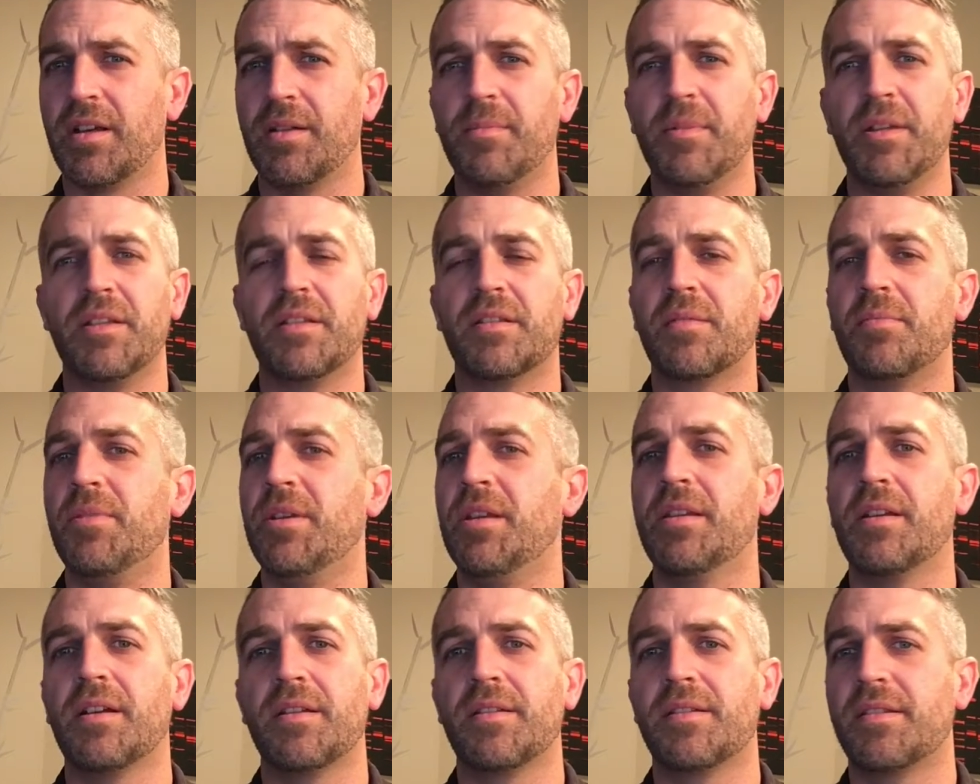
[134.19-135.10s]
I mean, to
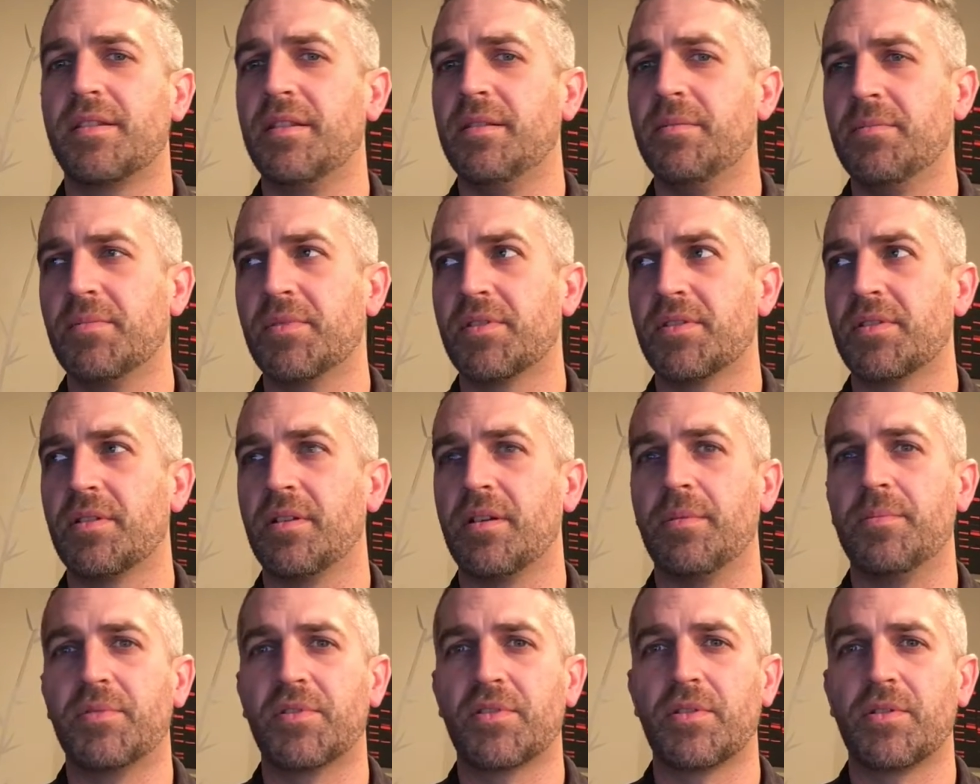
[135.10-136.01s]
me, that seems
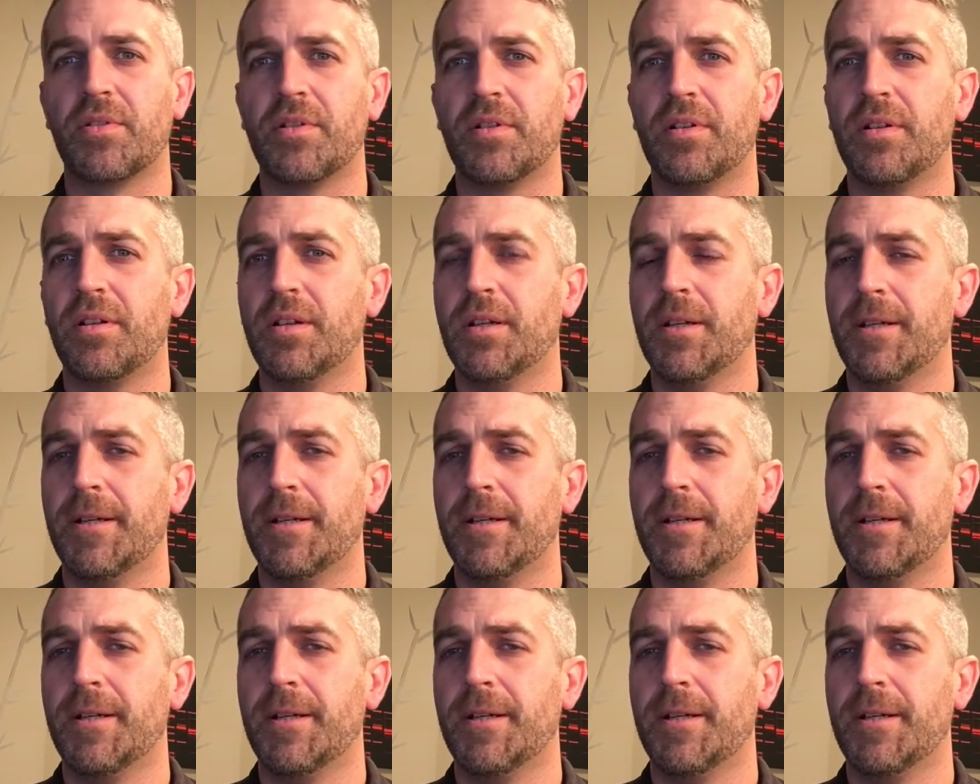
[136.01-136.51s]
absurd,